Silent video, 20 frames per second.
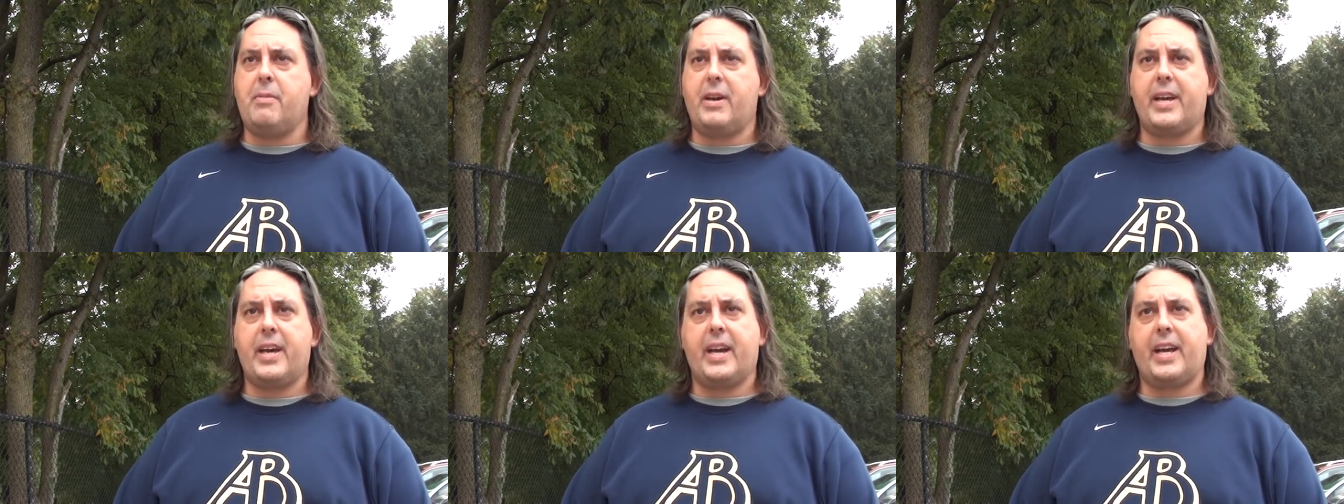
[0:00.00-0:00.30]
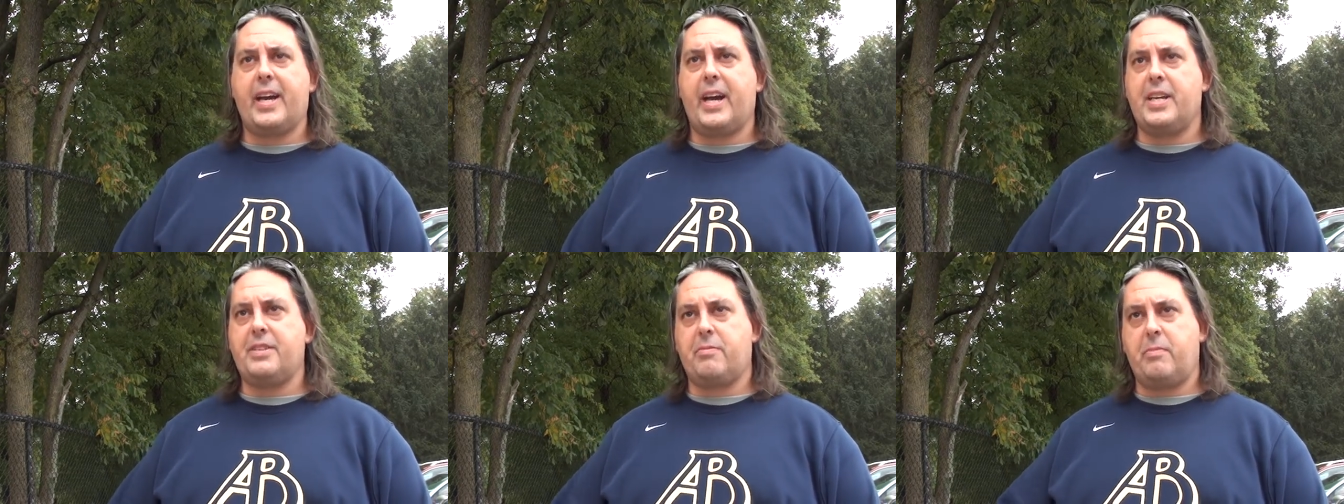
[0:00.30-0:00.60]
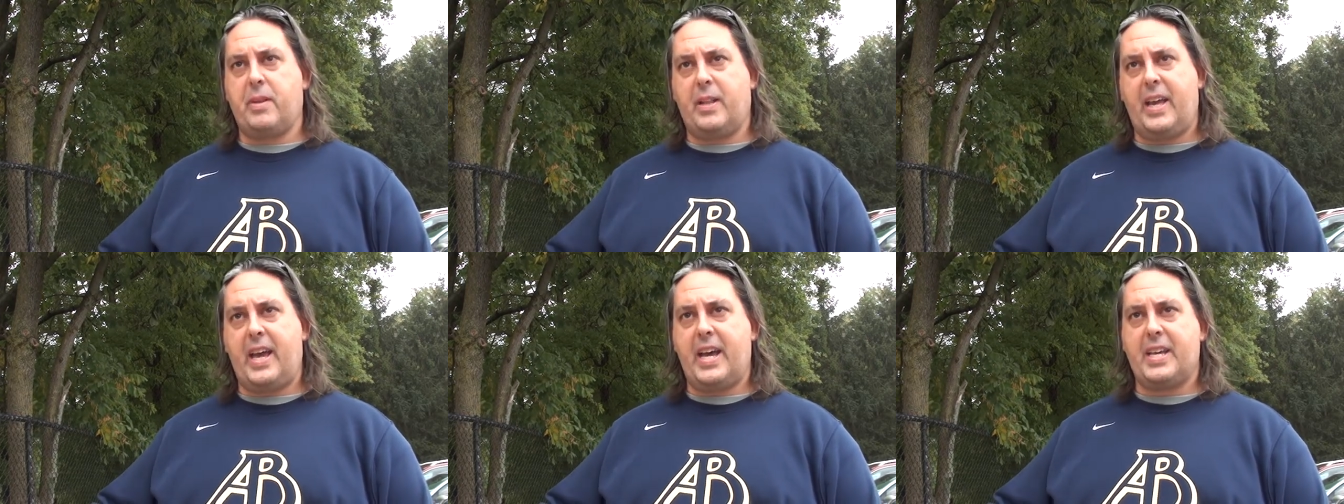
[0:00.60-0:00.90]
I got guys
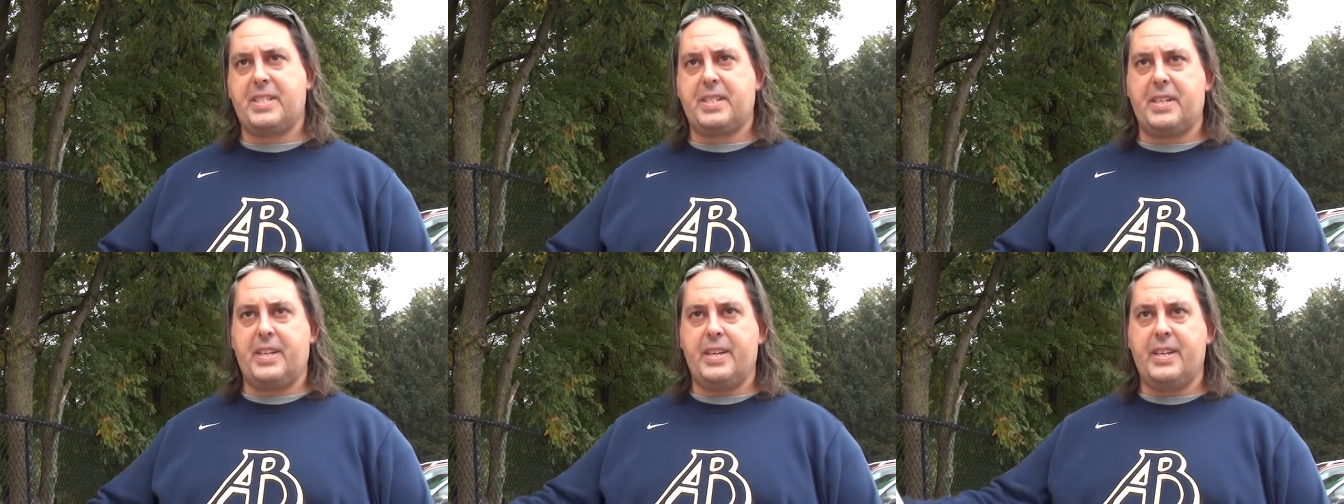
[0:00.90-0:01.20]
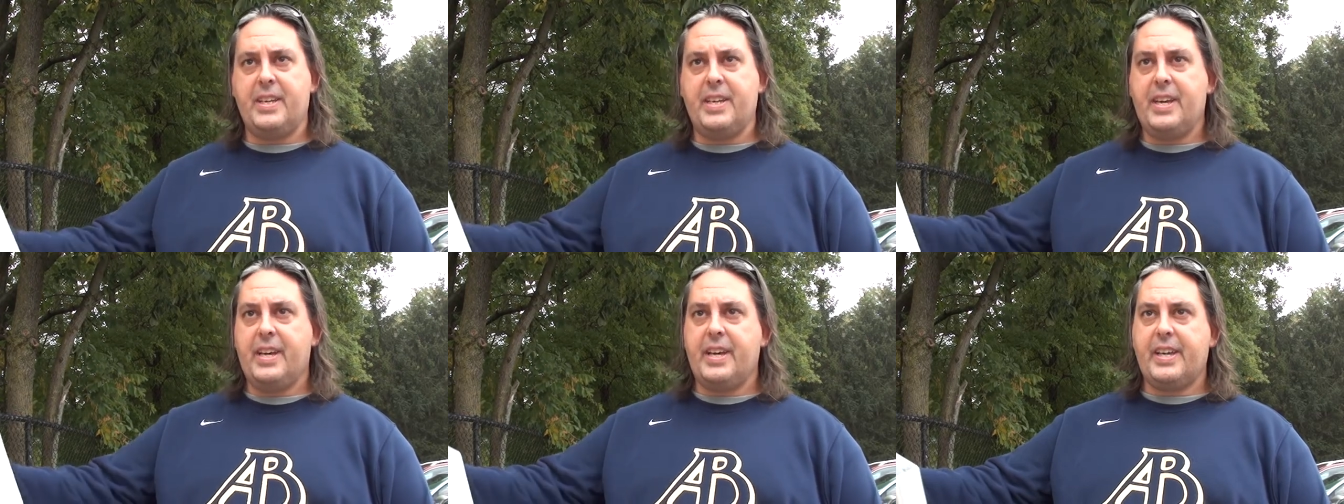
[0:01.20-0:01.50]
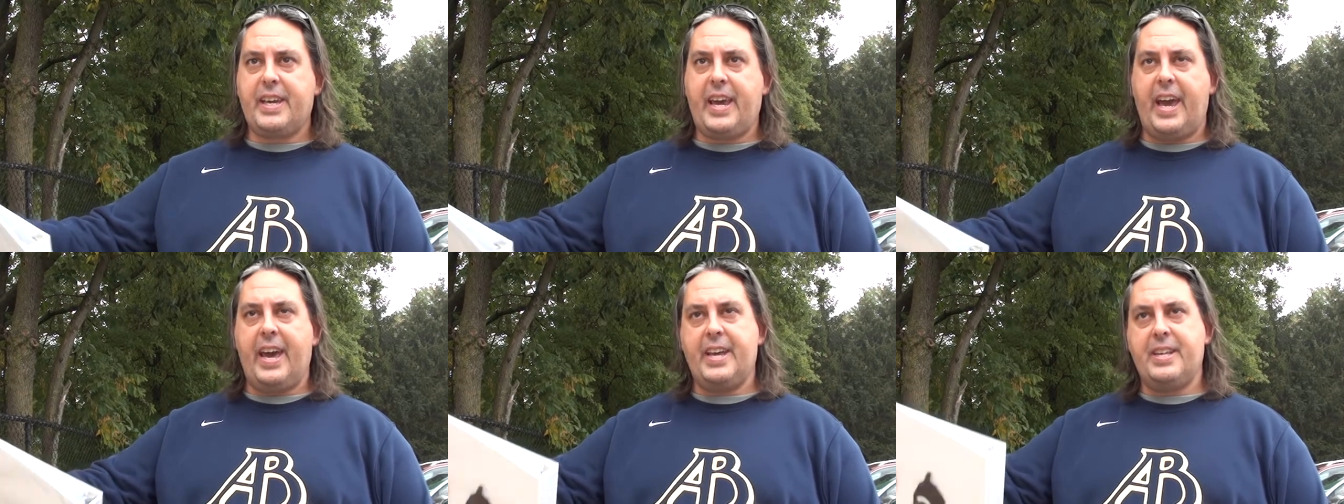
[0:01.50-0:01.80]
from Alaska,
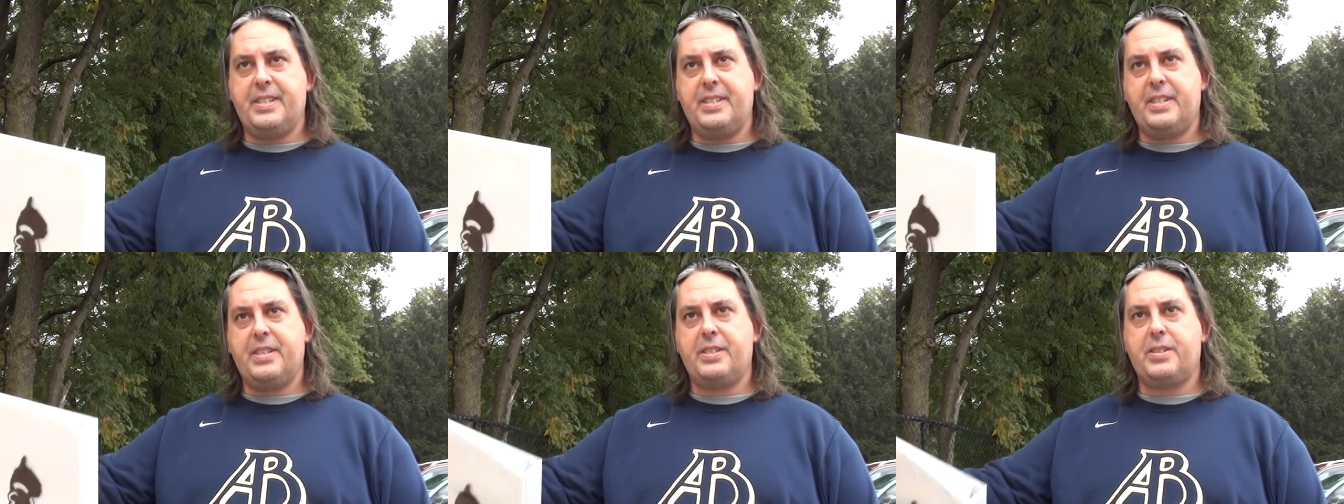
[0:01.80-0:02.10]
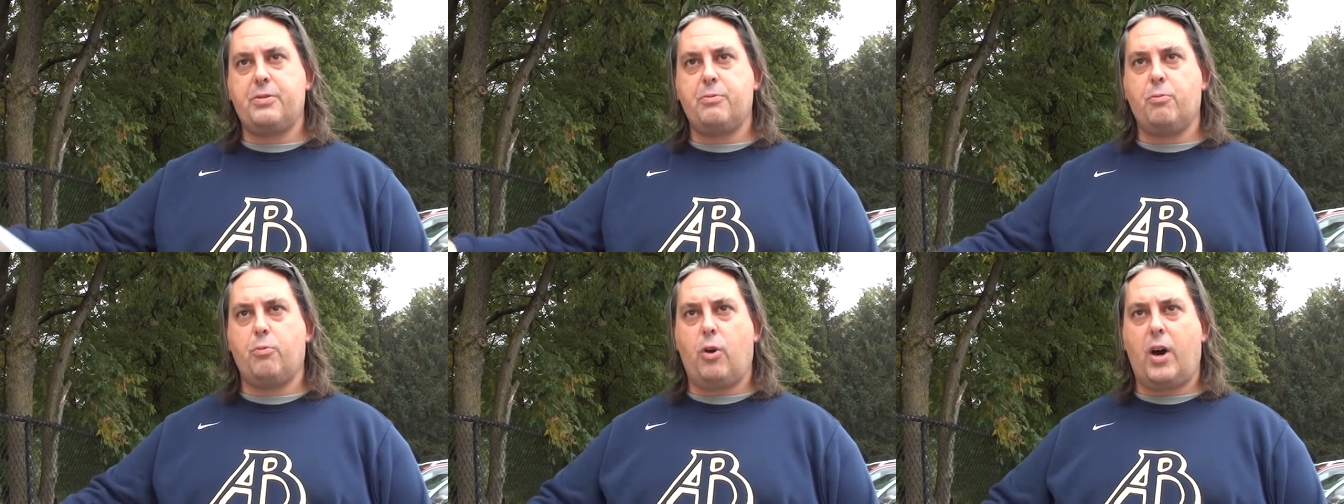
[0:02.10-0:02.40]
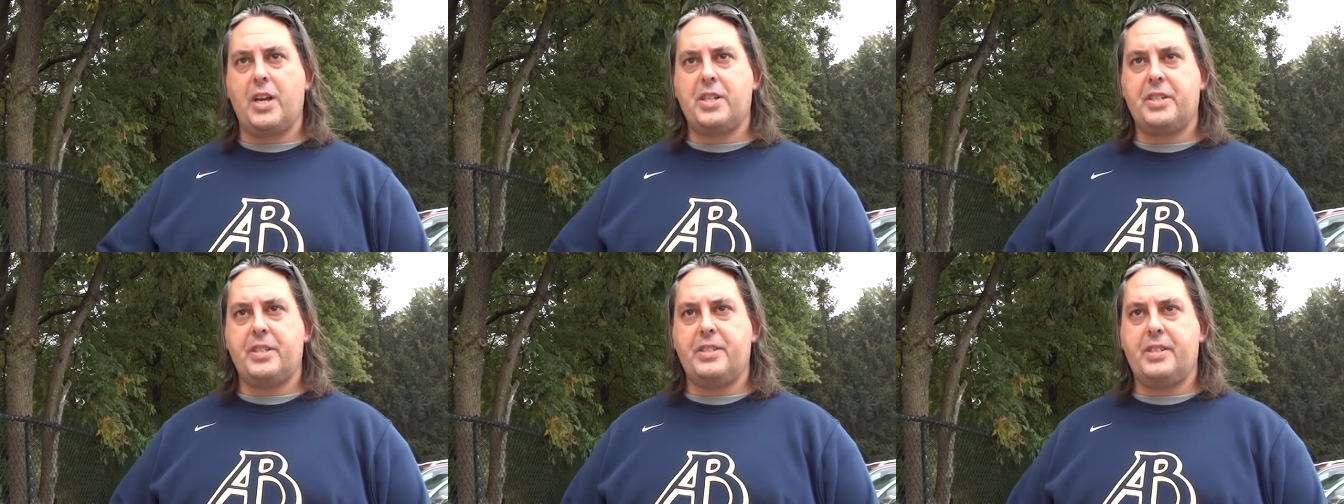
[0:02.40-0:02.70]
Kansas,
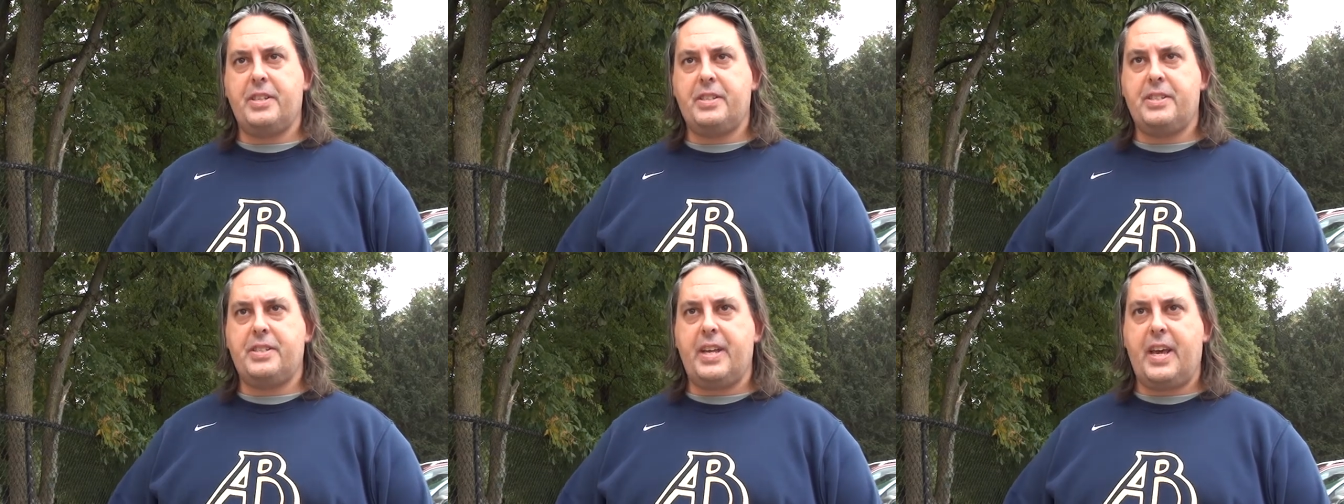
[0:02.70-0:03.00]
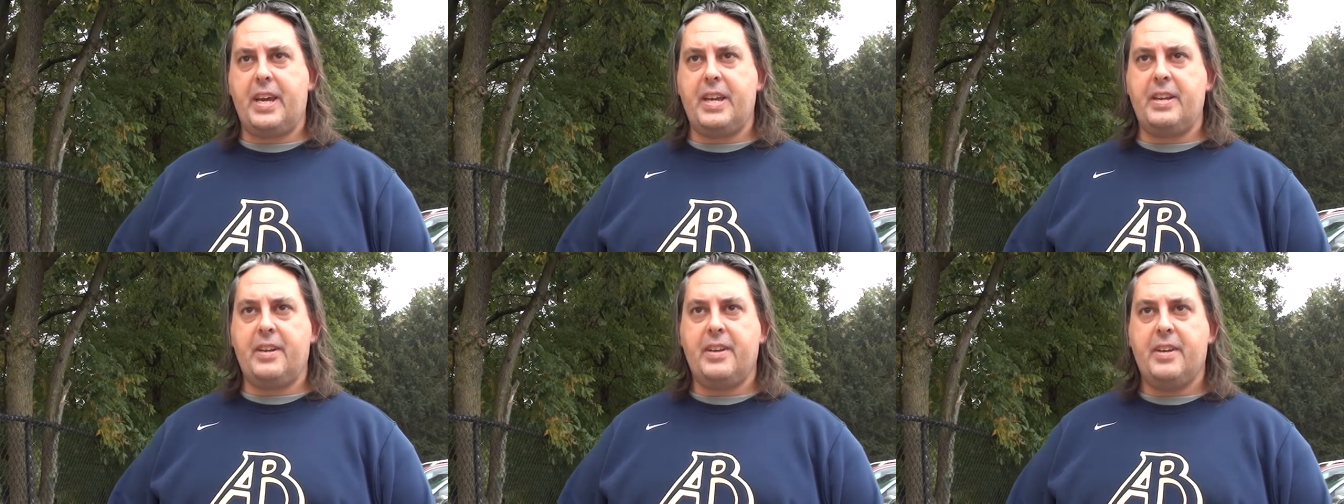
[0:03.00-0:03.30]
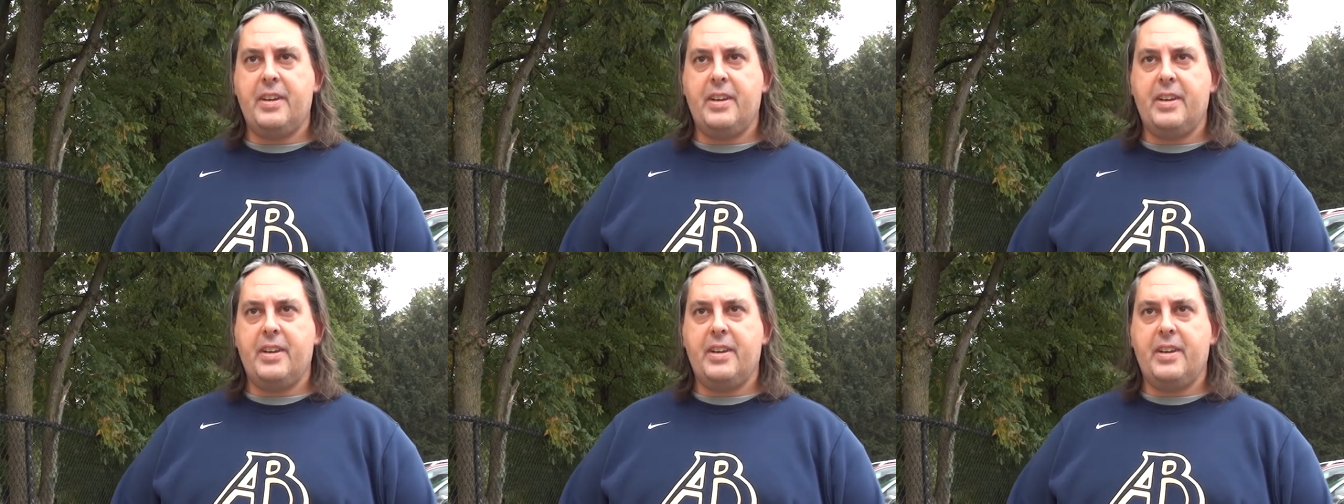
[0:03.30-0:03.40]
Washington State.